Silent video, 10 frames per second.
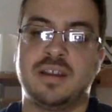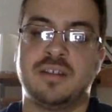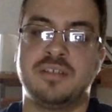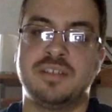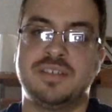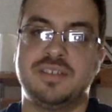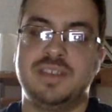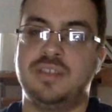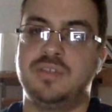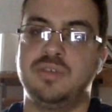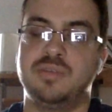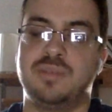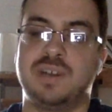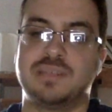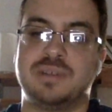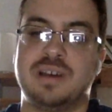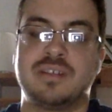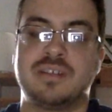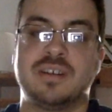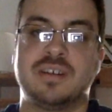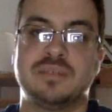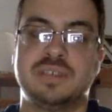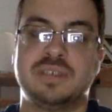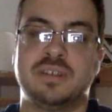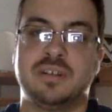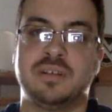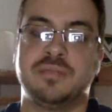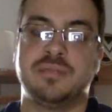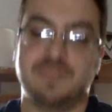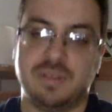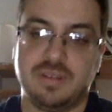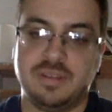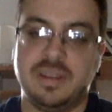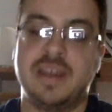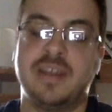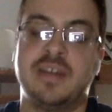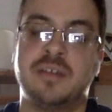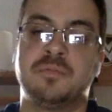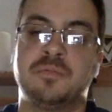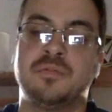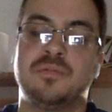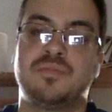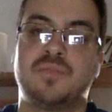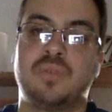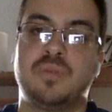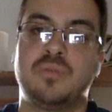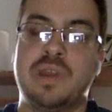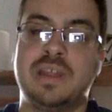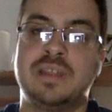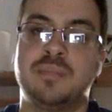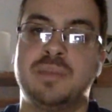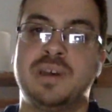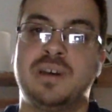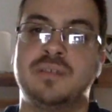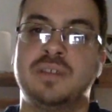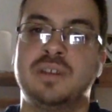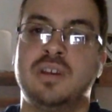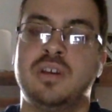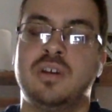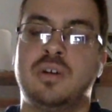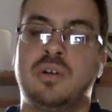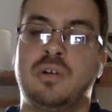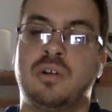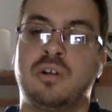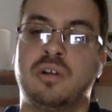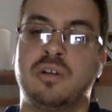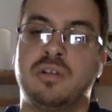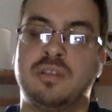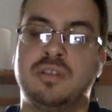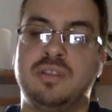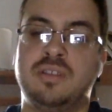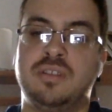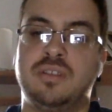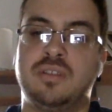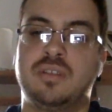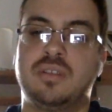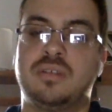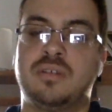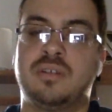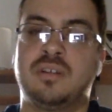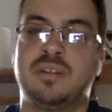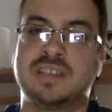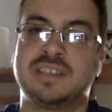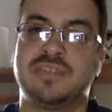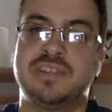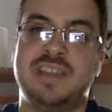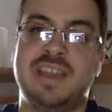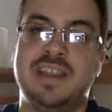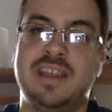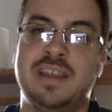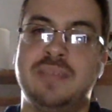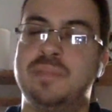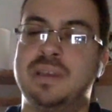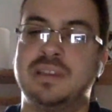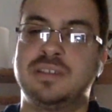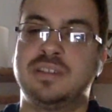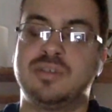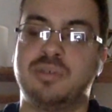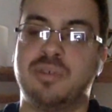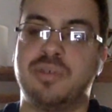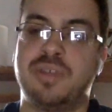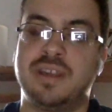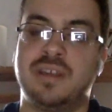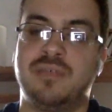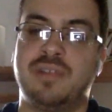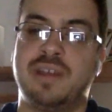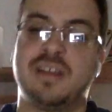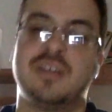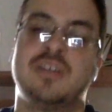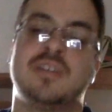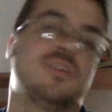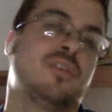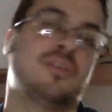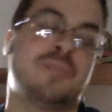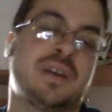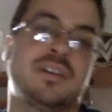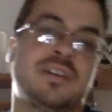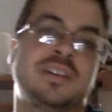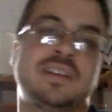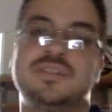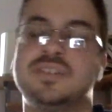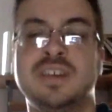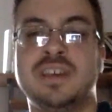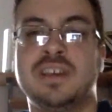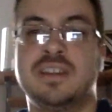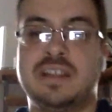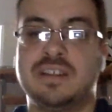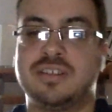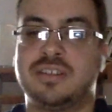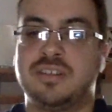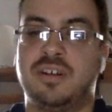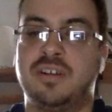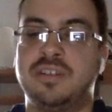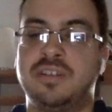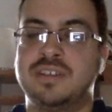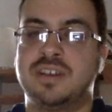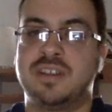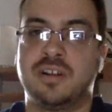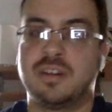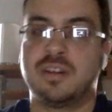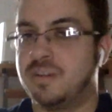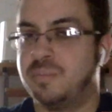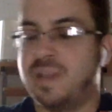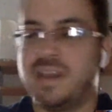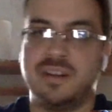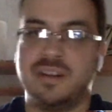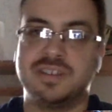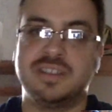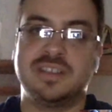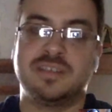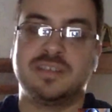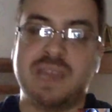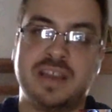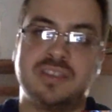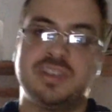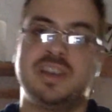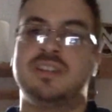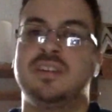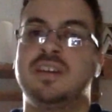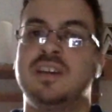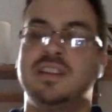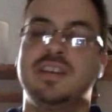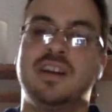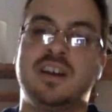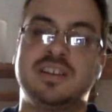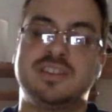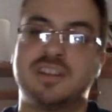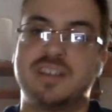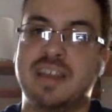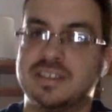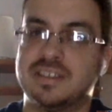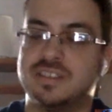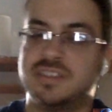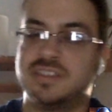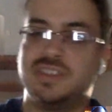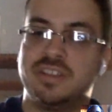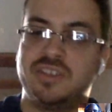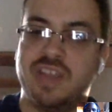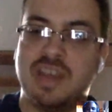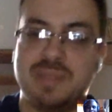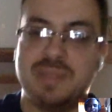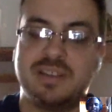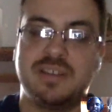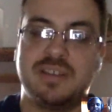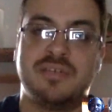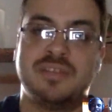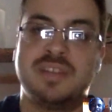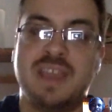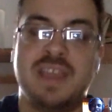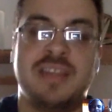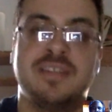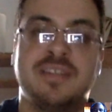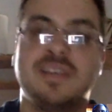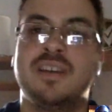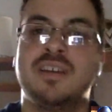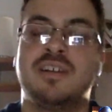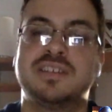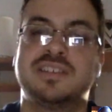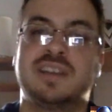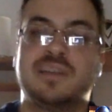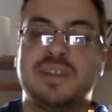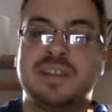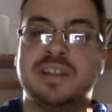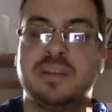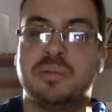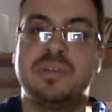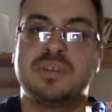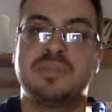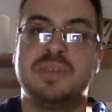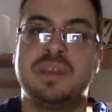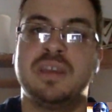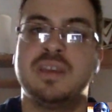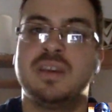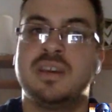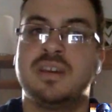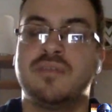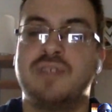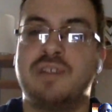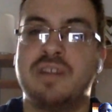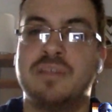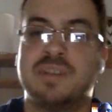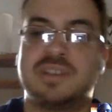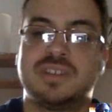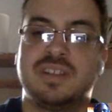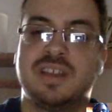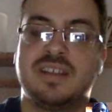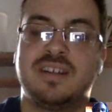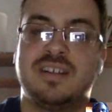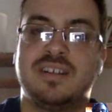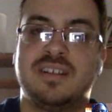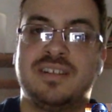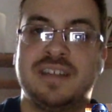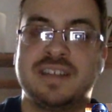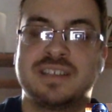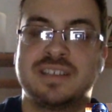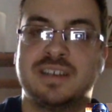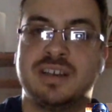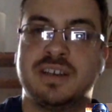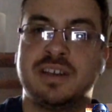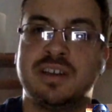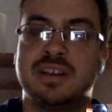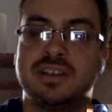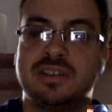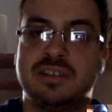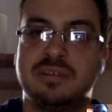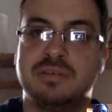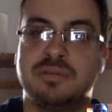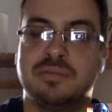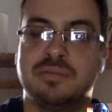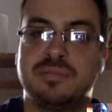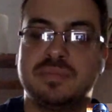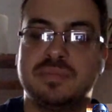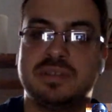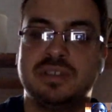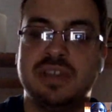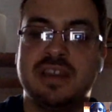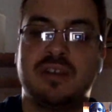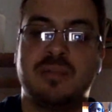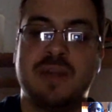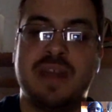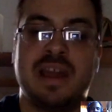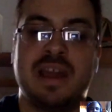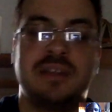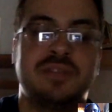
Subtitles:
can only see two possible outcomes: either Nia winning the belt, or Alexa retaining, because of this whole thing of like, oh my goodness, there's all these other competitors in this match, and the odds are against the champion to retain, and all this stuff, and then it would just be very much like Alexa to sneak her way out of